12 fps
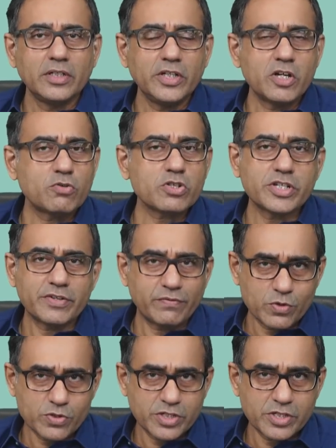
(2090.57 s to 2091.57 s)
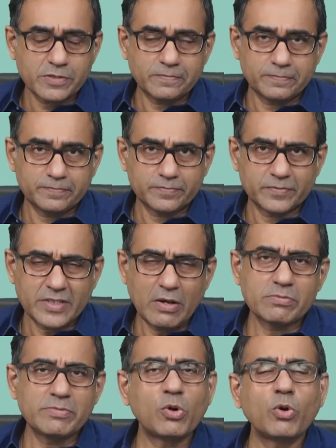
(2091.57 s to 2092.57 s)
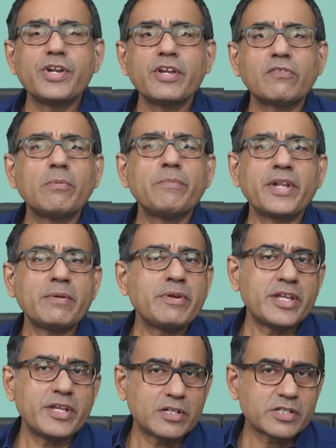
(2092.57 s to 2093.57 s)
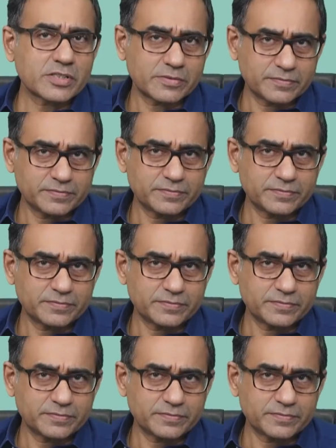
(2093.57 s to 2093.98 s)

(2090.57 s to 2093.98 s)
It was Infosys. I was been holding for many, many years.